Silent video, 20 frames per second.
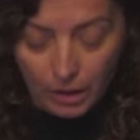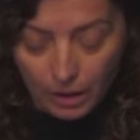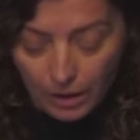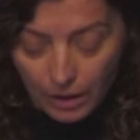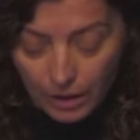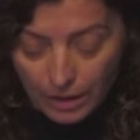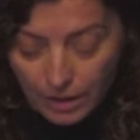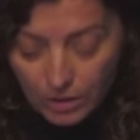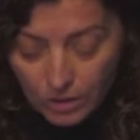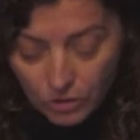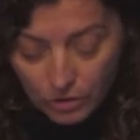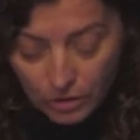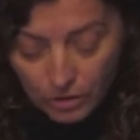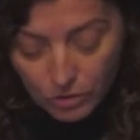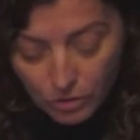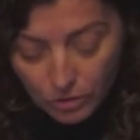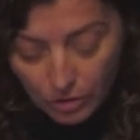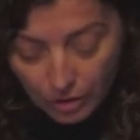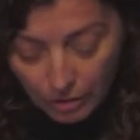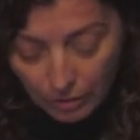clenched
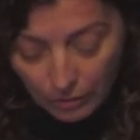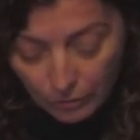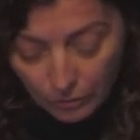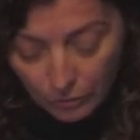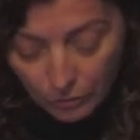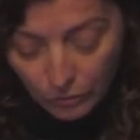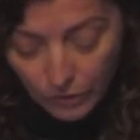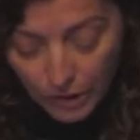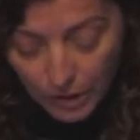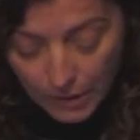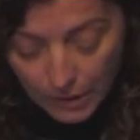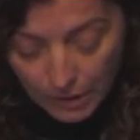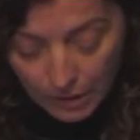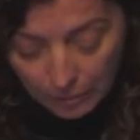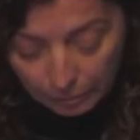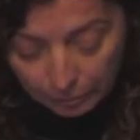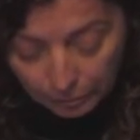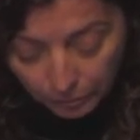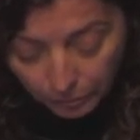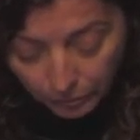fist.
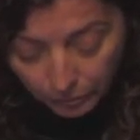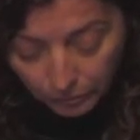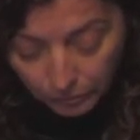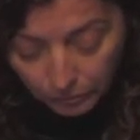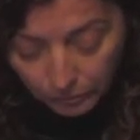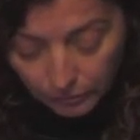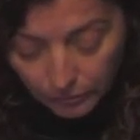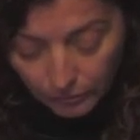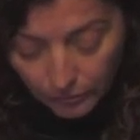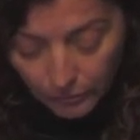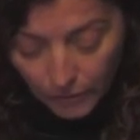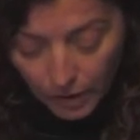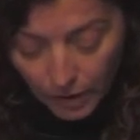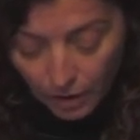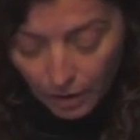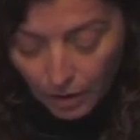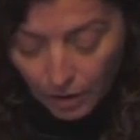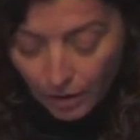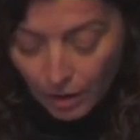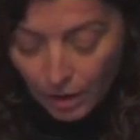
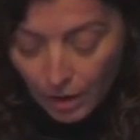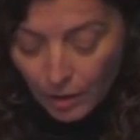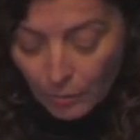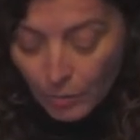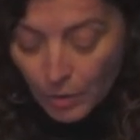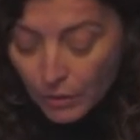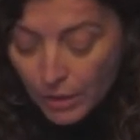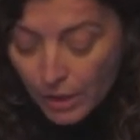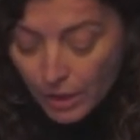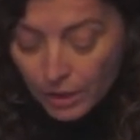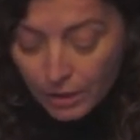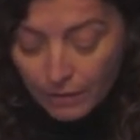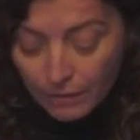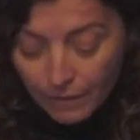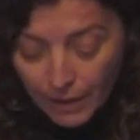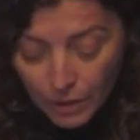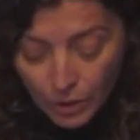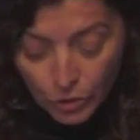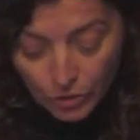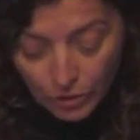Myriad
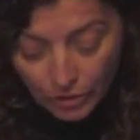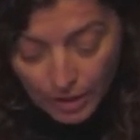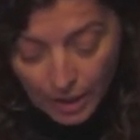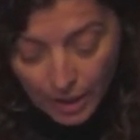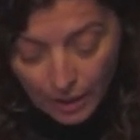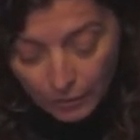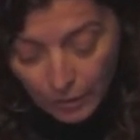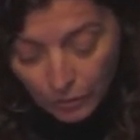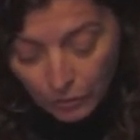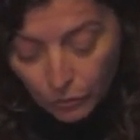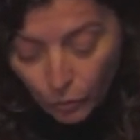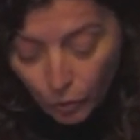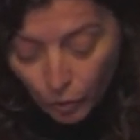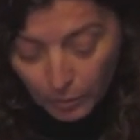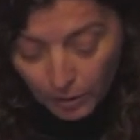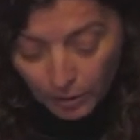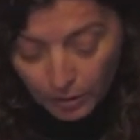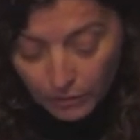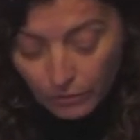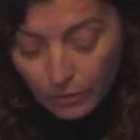adventures have been
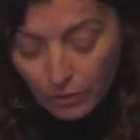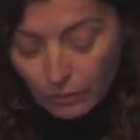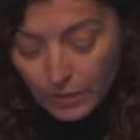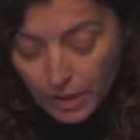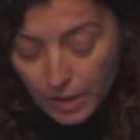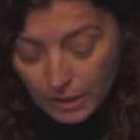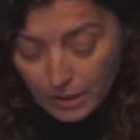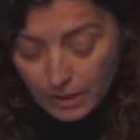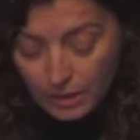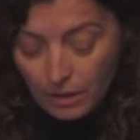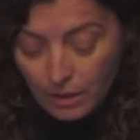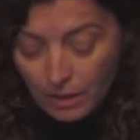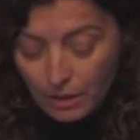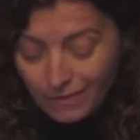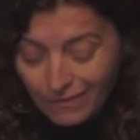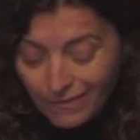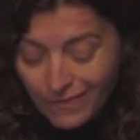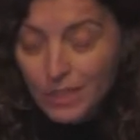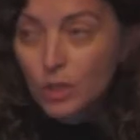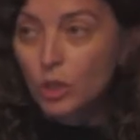formative of this
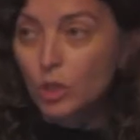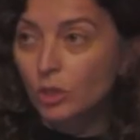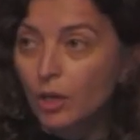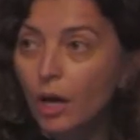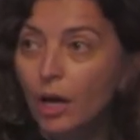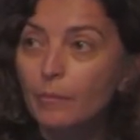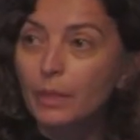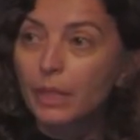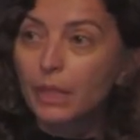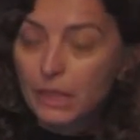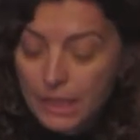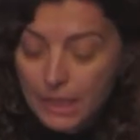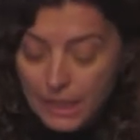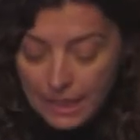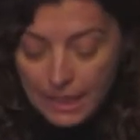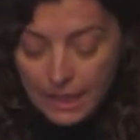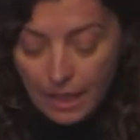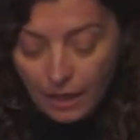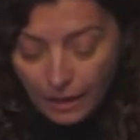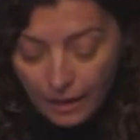physiognomic
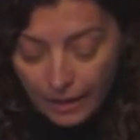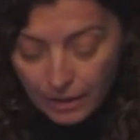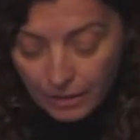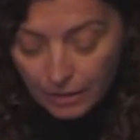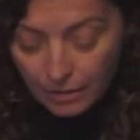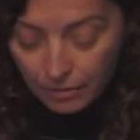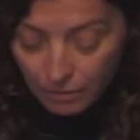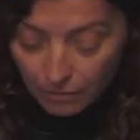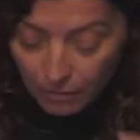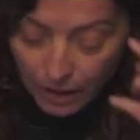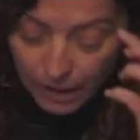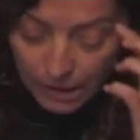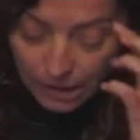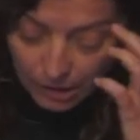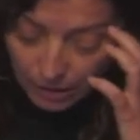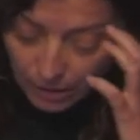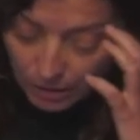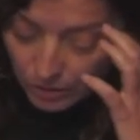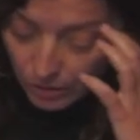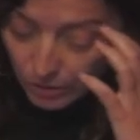design, right?
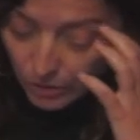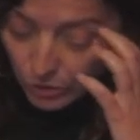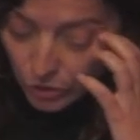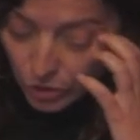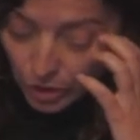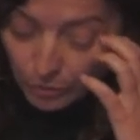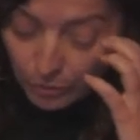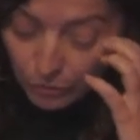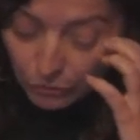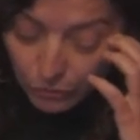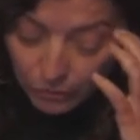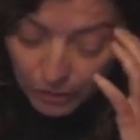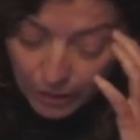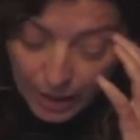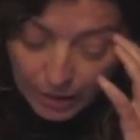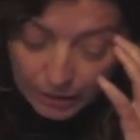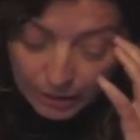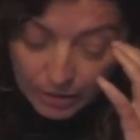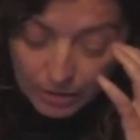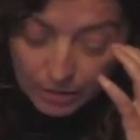And the German for
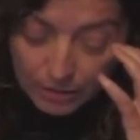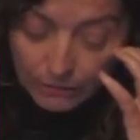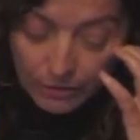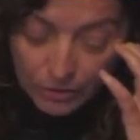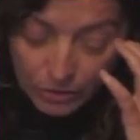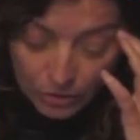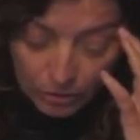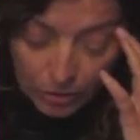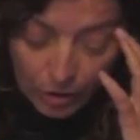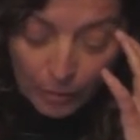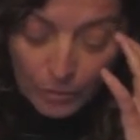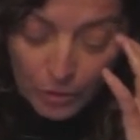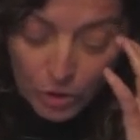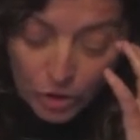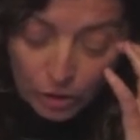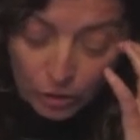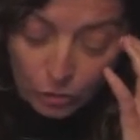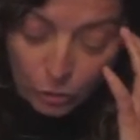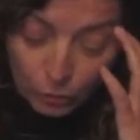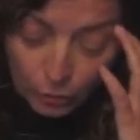that is
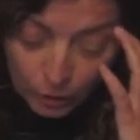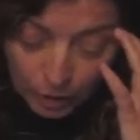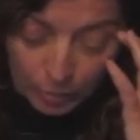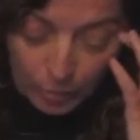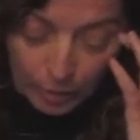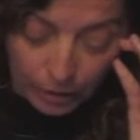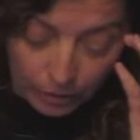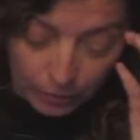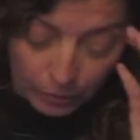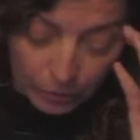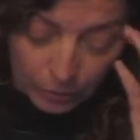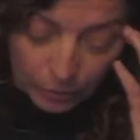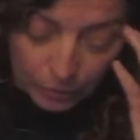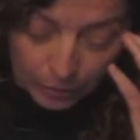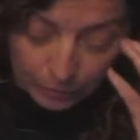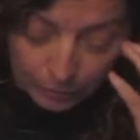physiognomische Durchbildung.